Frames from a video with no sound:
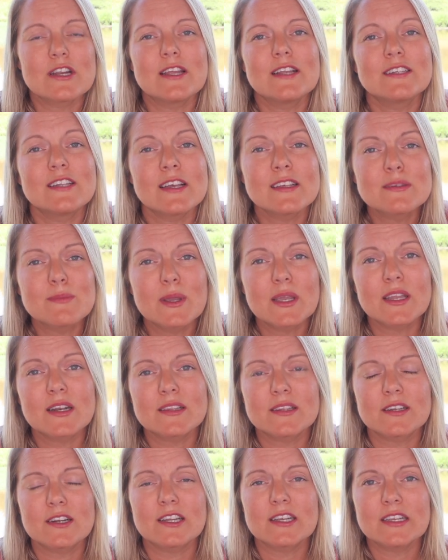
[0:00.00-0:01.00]
it does make it a
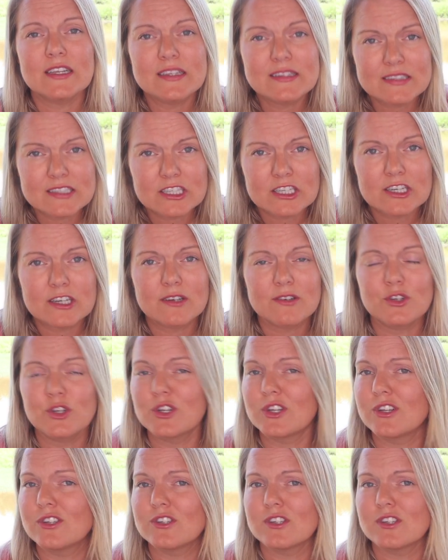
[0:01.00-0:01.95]
little easier. You can